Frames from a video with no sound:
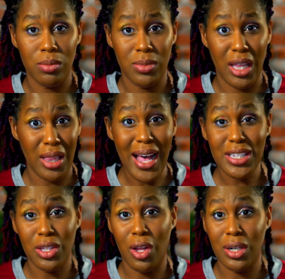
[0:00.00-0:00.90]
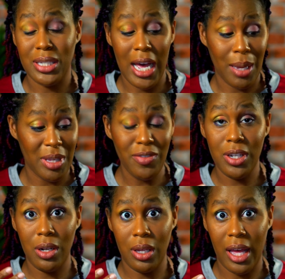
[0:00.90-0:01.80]
They last a long time,
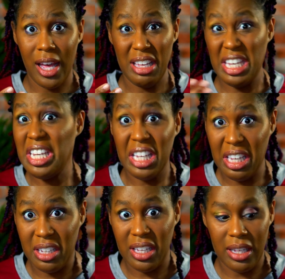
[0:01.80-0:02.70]
even eating.